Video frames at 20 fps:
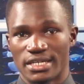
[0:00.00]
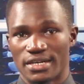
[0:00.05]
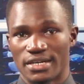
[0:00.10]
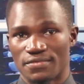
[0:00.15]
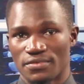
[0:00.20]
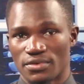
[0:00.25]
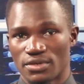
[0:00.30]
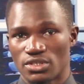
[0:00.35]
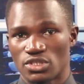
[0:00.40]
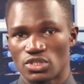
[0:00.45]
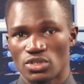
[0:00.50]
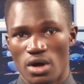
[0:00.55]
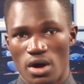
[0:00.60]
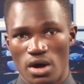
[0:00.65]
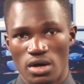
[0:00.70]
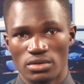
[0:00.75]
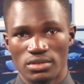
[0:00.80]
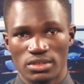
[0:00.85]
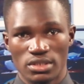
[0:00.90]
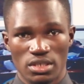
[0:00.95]
efforts
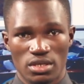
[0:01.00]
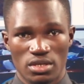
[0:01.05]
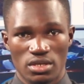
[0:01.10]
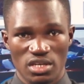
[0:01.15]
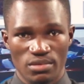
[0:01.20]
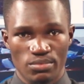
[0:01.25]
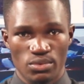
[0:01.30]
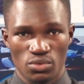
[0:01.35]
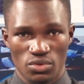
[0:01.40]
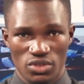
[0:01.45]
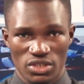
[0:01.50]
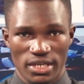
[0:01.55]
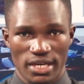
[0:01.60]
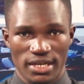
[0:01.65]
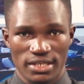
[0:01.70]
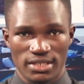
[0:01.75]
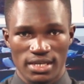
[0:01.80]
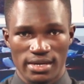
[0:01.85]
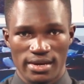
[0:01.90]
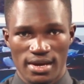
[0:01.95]
on the global
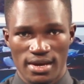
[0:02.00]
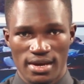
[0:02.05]
stage,